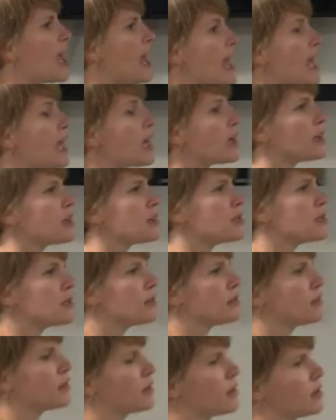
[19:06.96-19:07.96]
and
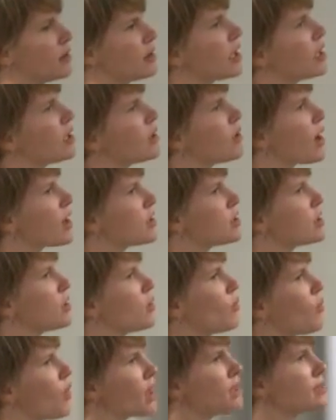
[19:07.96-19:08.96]
that you
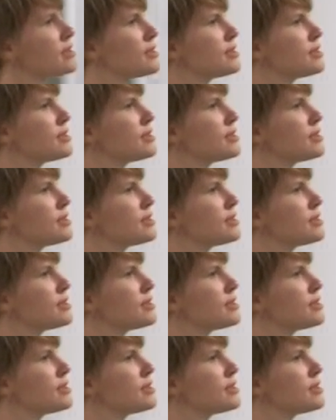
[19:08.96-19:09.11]
actually want